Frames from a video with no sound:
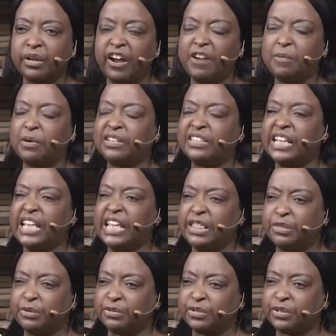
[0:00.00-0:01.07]
Everybody say
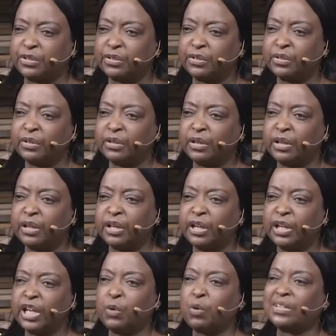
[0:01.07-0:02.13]
ethos.
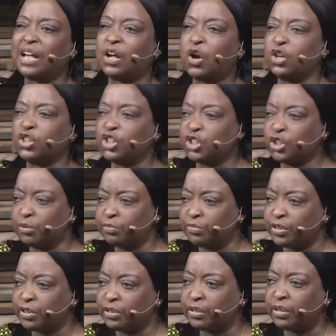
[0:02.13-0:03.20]
He was accustomed.